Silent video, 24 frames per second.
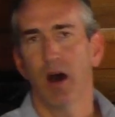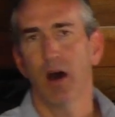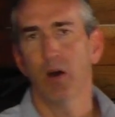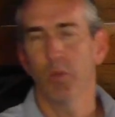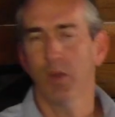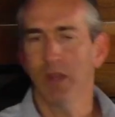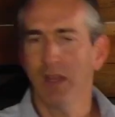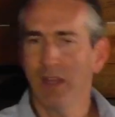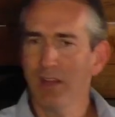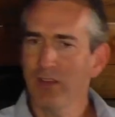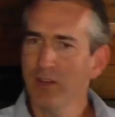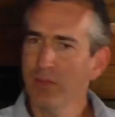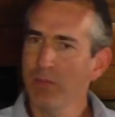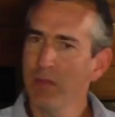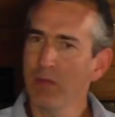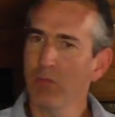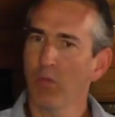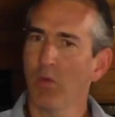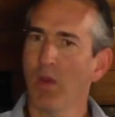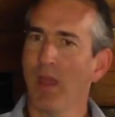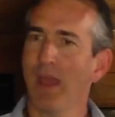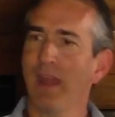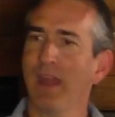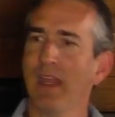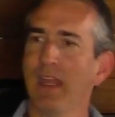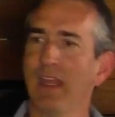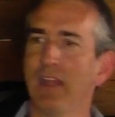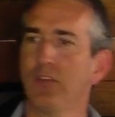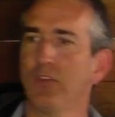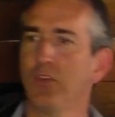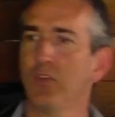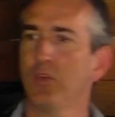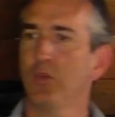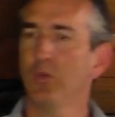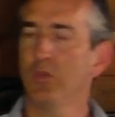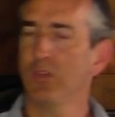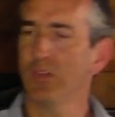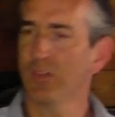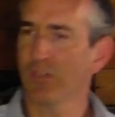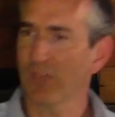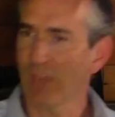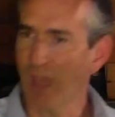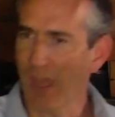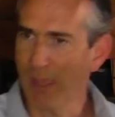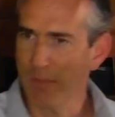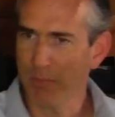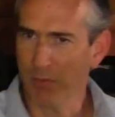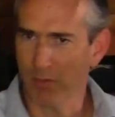We need to be ready to
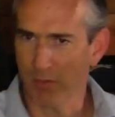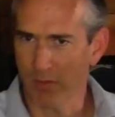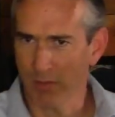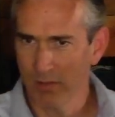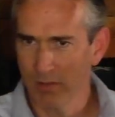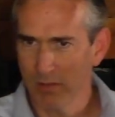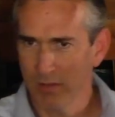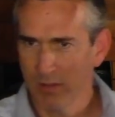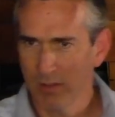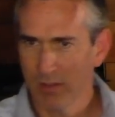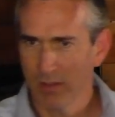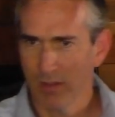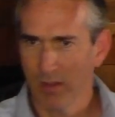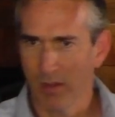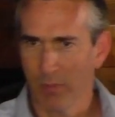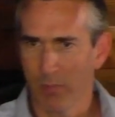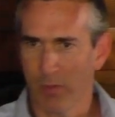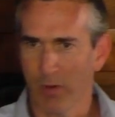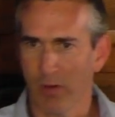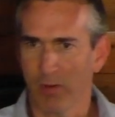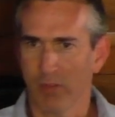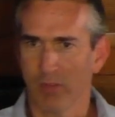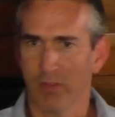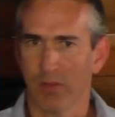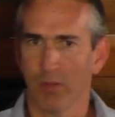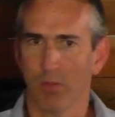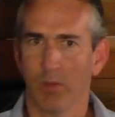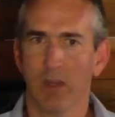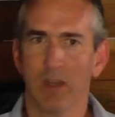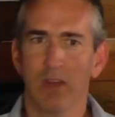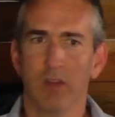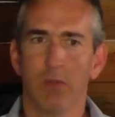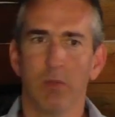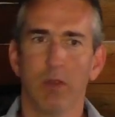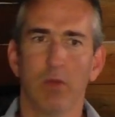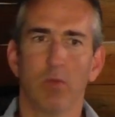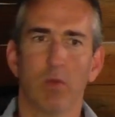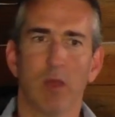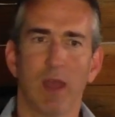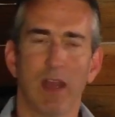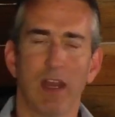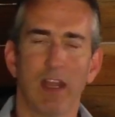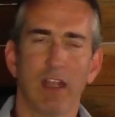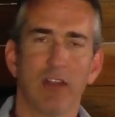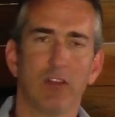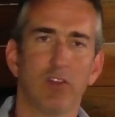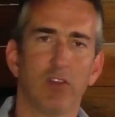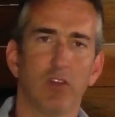disciple a person. We need to be
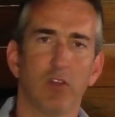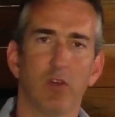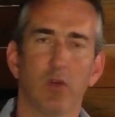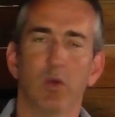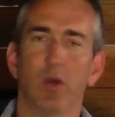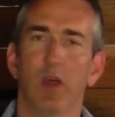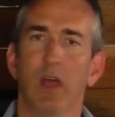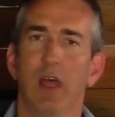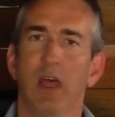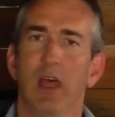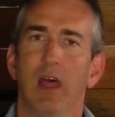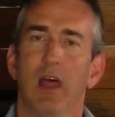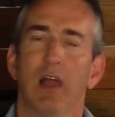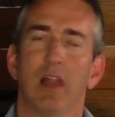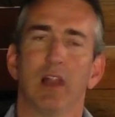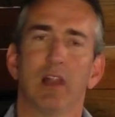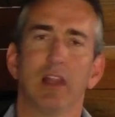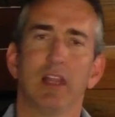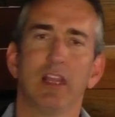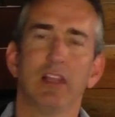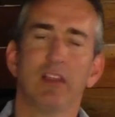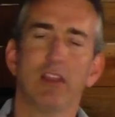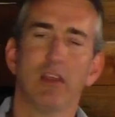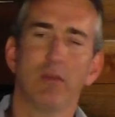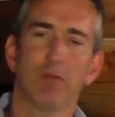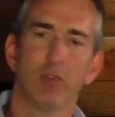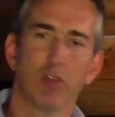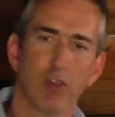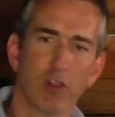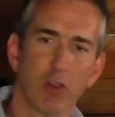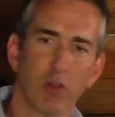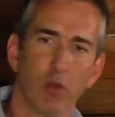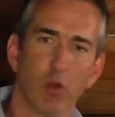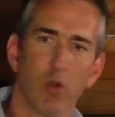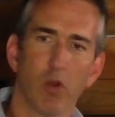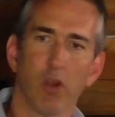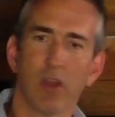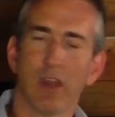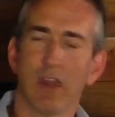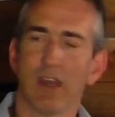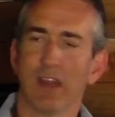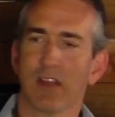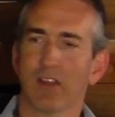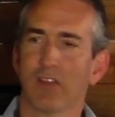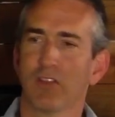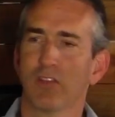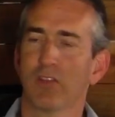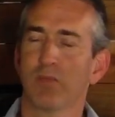ready to lead them to the Lord
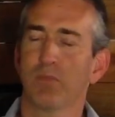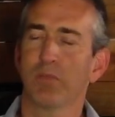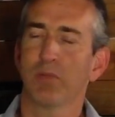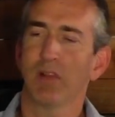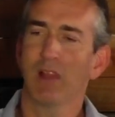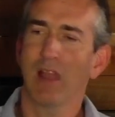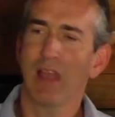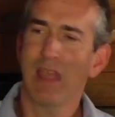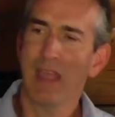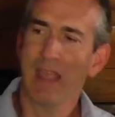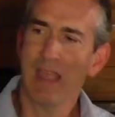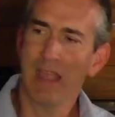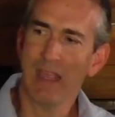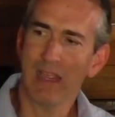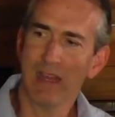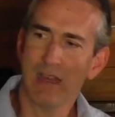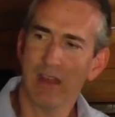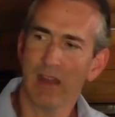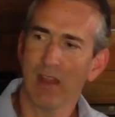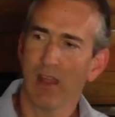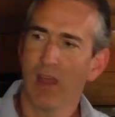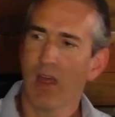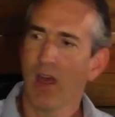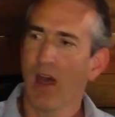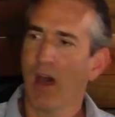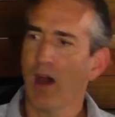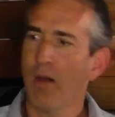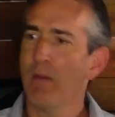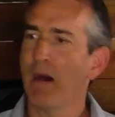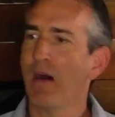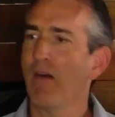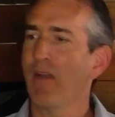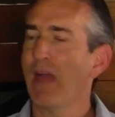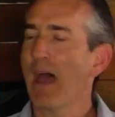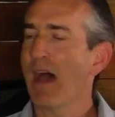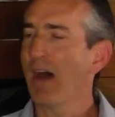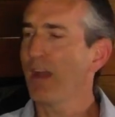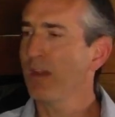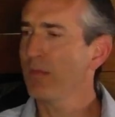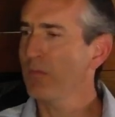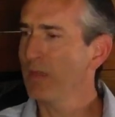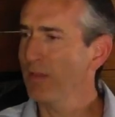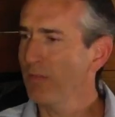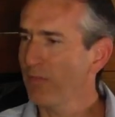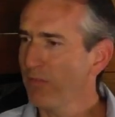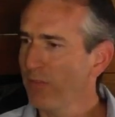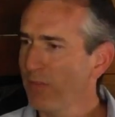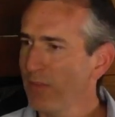and explain about how to
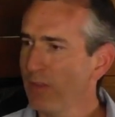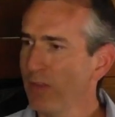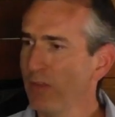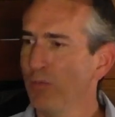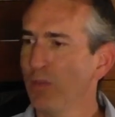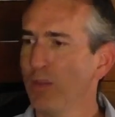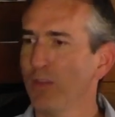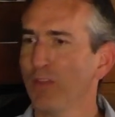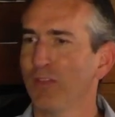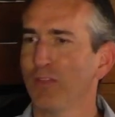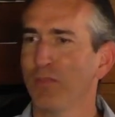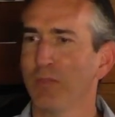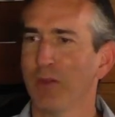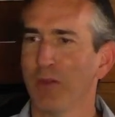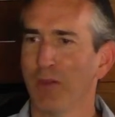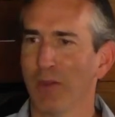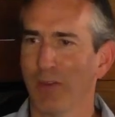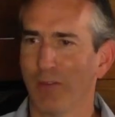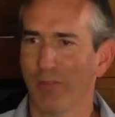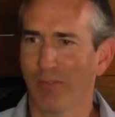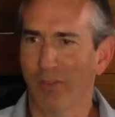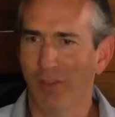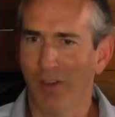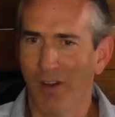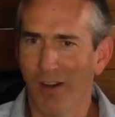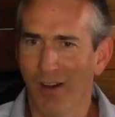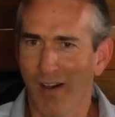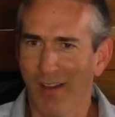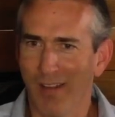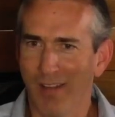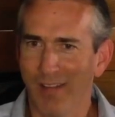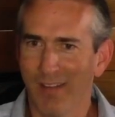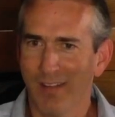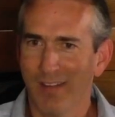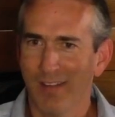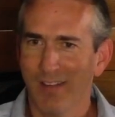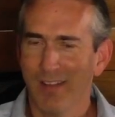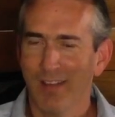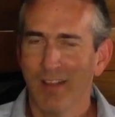be filled with the Spirit of God.